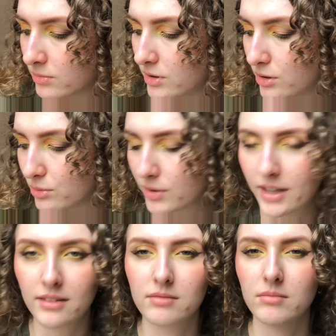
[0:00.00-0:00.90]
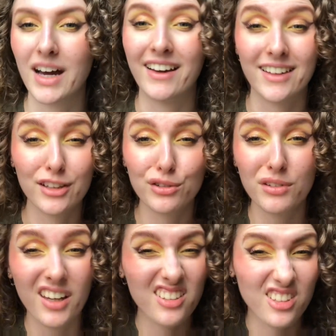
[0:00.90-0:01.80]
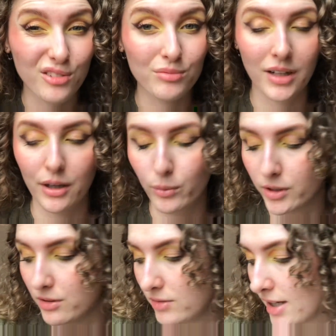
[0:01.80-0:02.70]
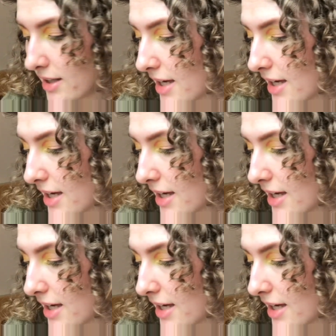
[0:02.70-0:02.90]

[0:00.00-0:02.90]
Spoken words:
I can do that, so I will do that.